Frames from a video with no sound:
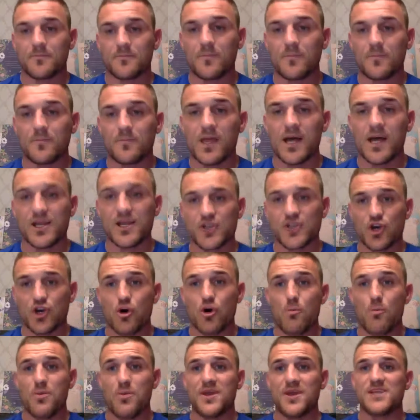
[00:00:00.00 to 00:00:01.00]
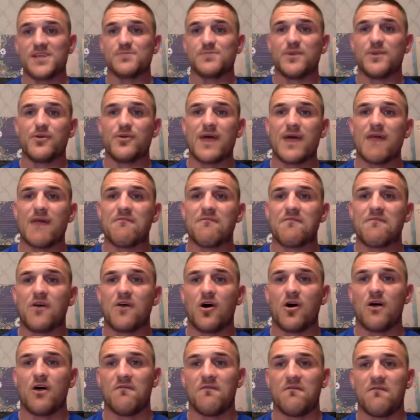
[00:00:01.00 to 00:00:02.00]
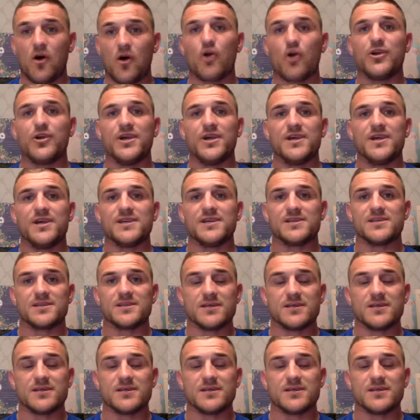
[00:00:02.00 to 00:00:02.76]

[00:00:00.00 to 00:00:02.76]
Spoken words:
As a company, it's been around for 4 years.